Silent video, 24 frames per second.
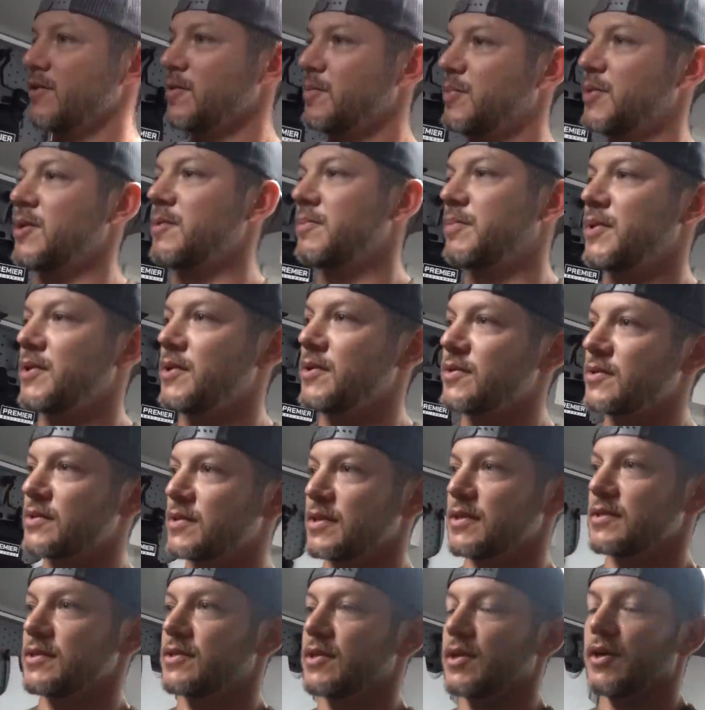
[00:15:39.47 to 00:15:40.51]
your pew pews.
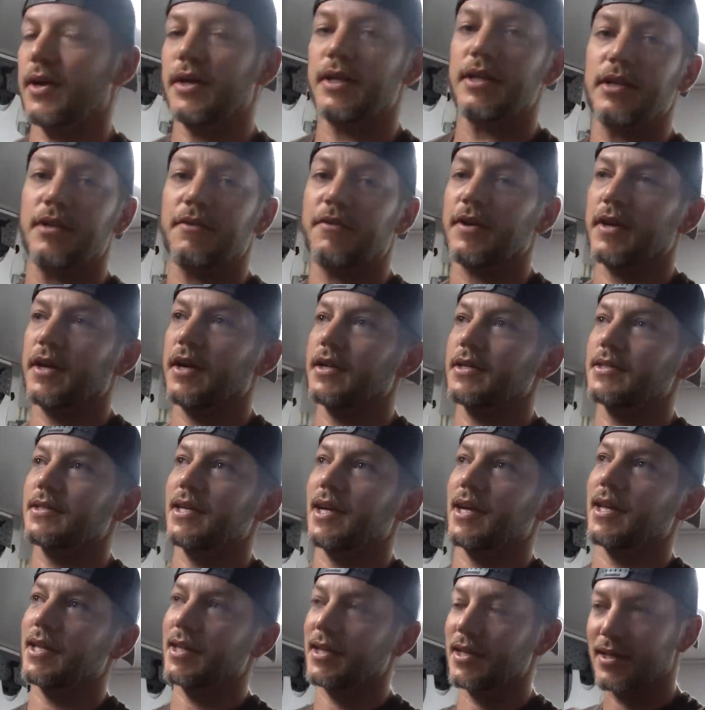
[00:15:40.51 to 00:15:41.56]
And so I need to figure out
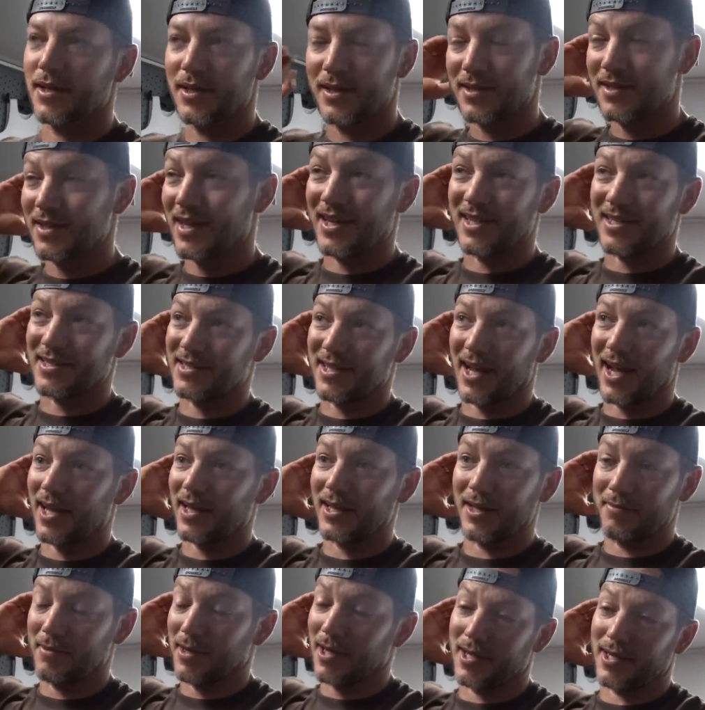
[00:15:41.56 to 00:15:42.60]
exactly, not
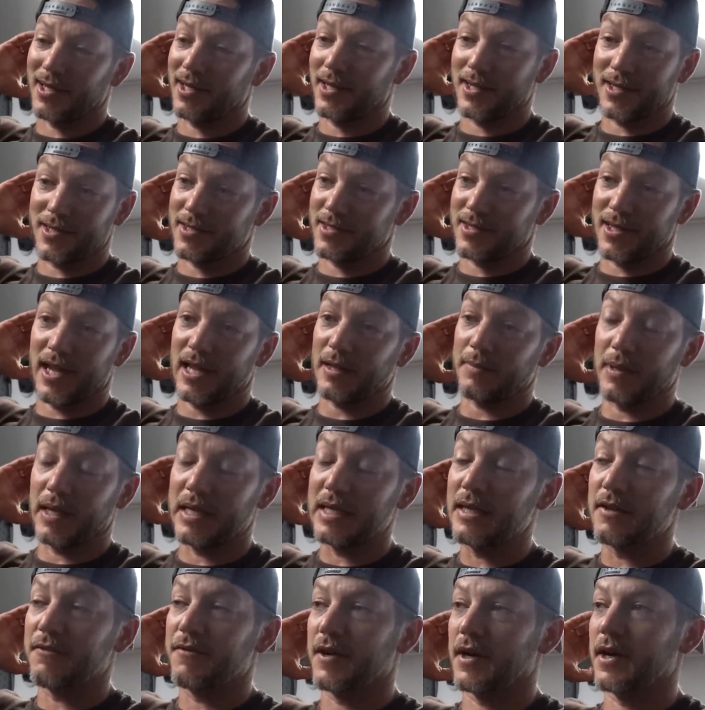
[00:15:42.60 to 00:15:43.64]
exactly, I'm not gonna get it exact, but I
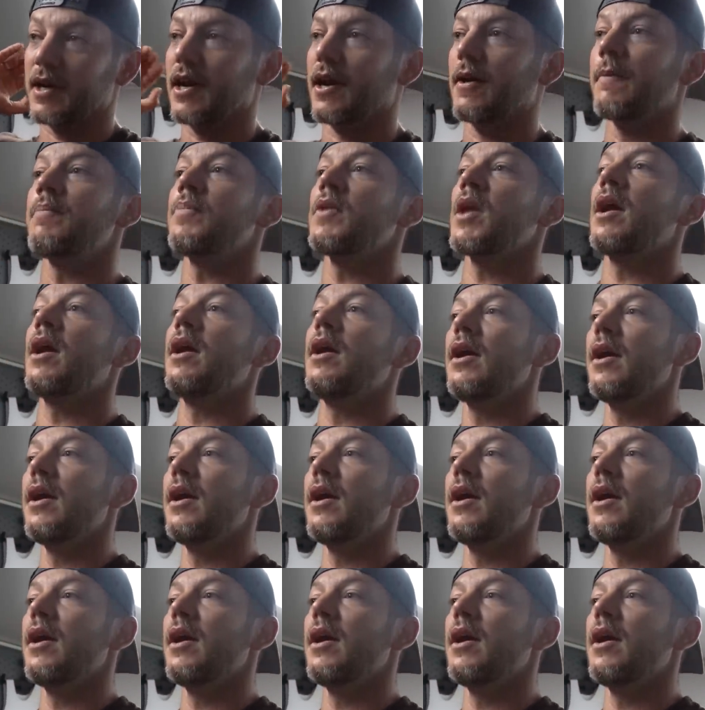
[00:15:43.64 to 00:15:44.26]
need to figure out